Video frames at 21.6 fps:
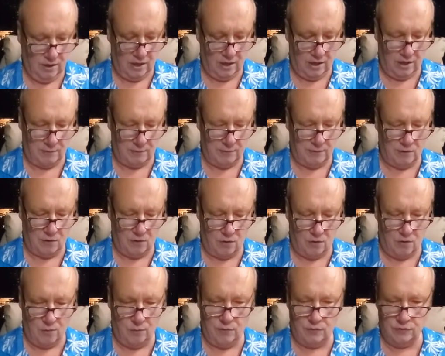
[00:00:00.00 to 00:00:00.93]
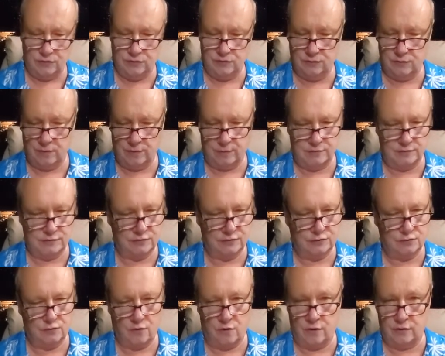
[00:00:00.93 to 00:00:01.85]
And I'm a
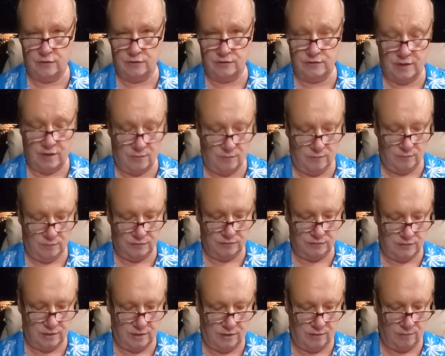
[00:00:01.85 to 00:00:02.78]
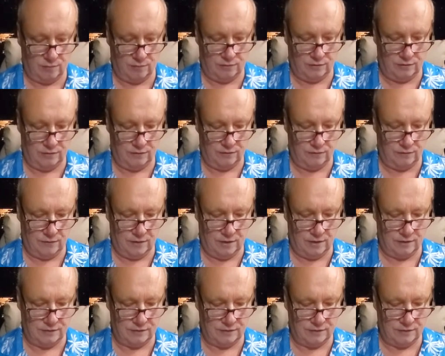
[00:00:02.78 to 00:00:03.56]
strong sound, almost not a believer in that.